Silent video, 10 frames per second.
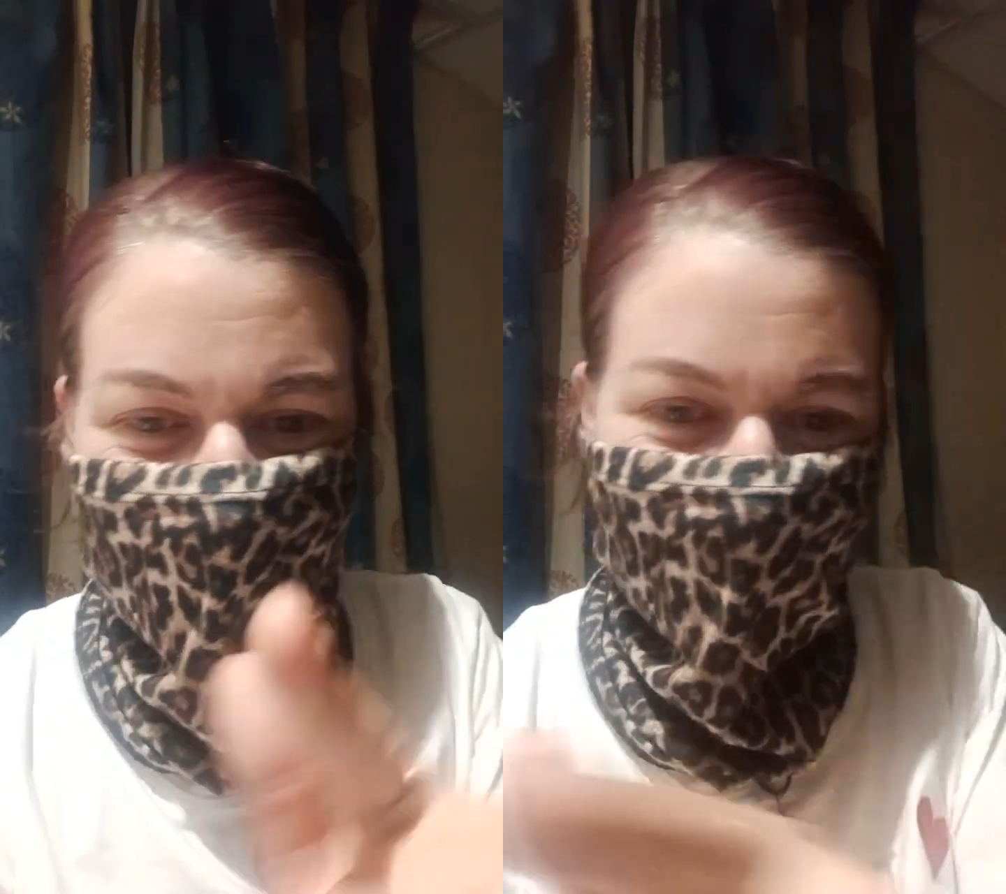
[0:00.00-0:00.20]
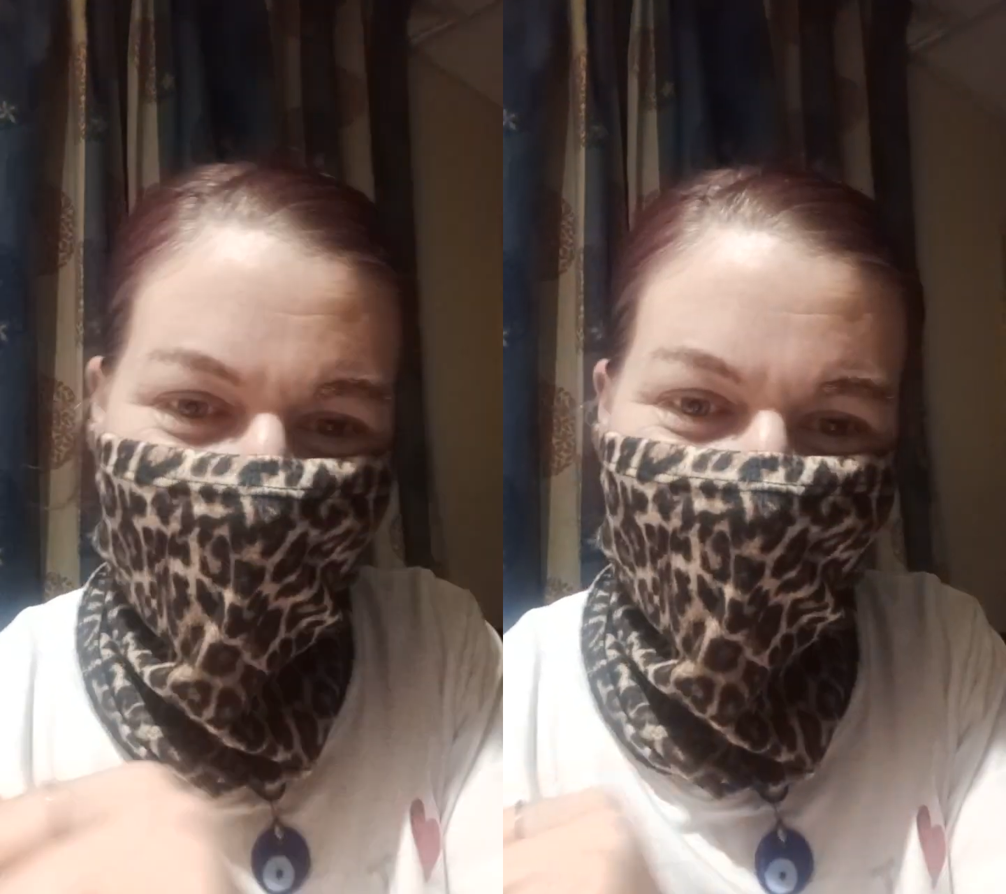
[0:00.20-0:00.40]

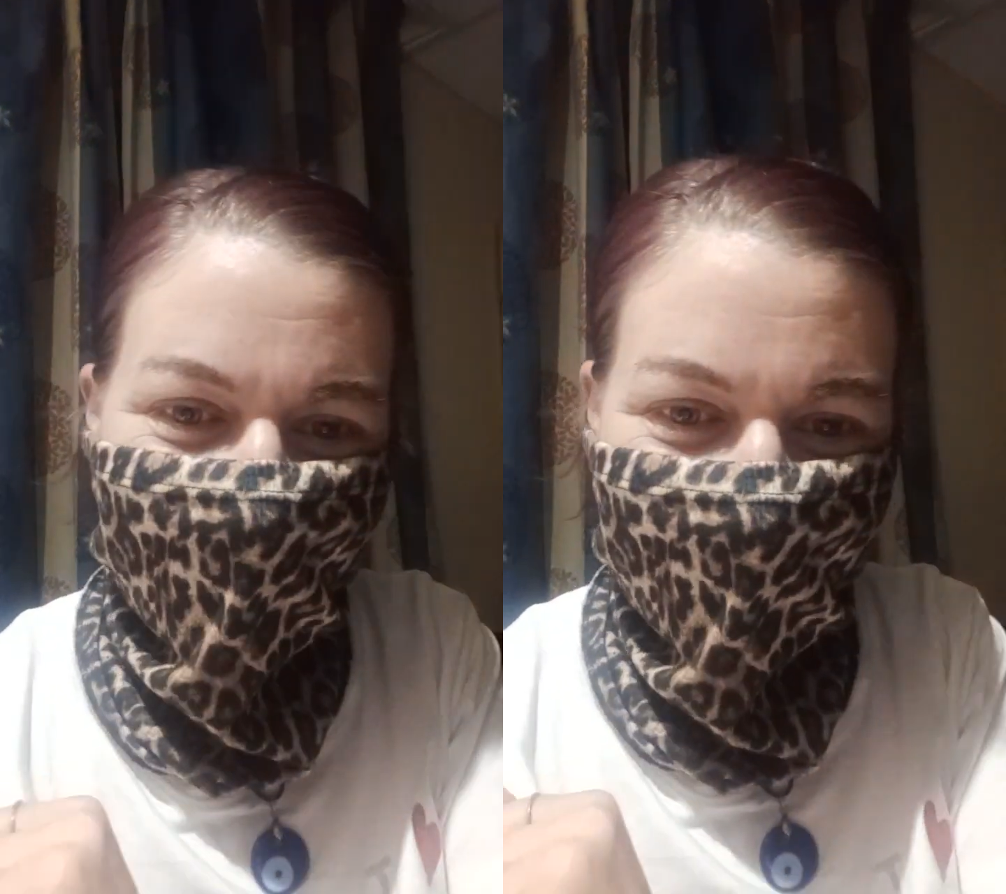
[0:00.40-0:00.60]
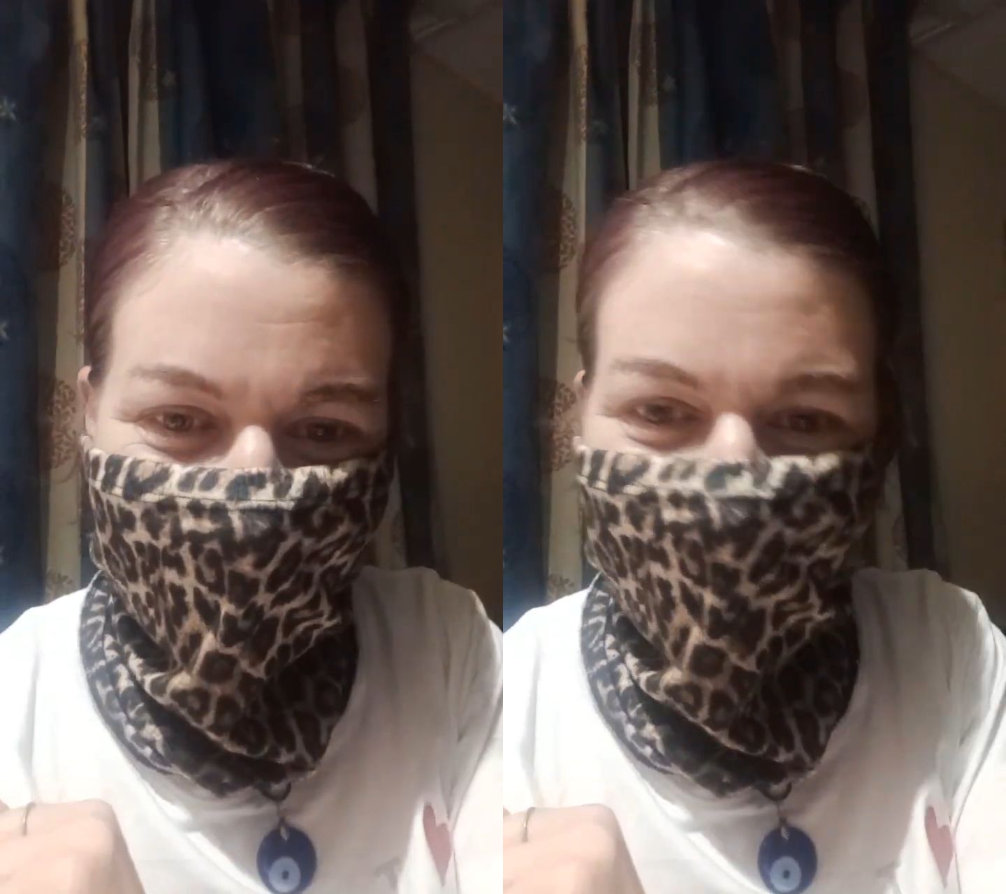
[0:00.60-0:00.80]
but
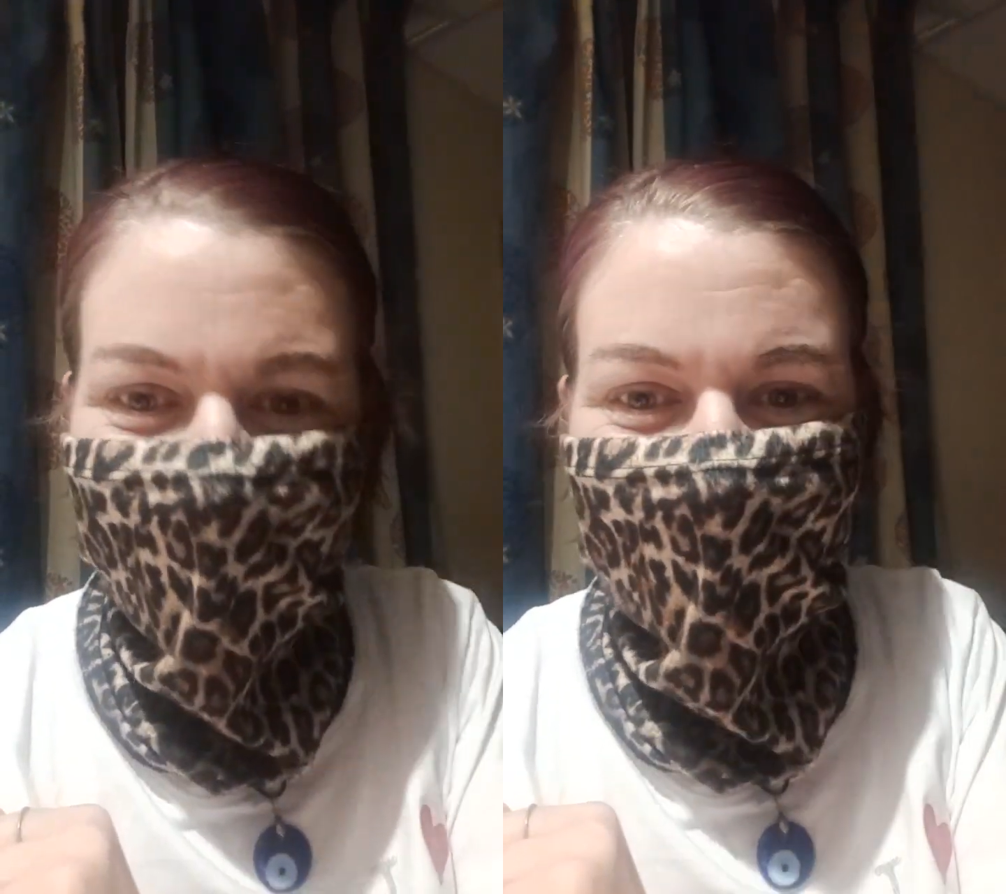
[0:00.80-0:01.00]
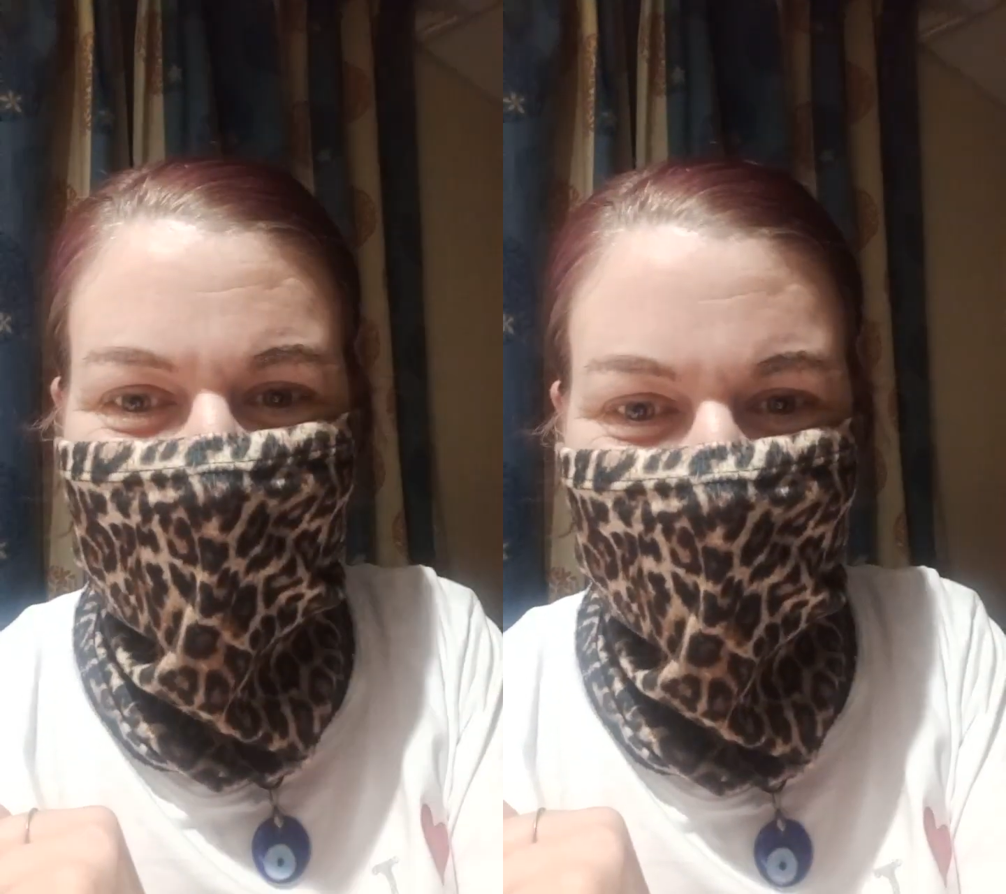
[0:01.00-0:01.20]

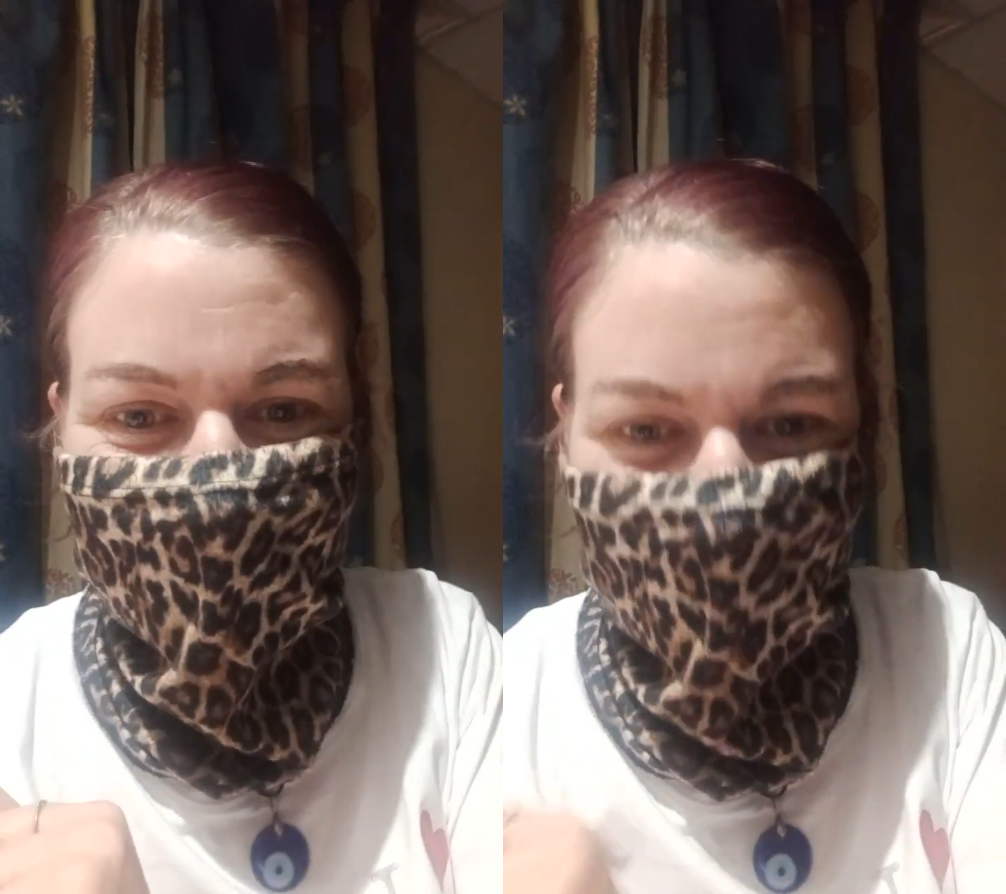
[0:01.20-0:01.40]
I ain't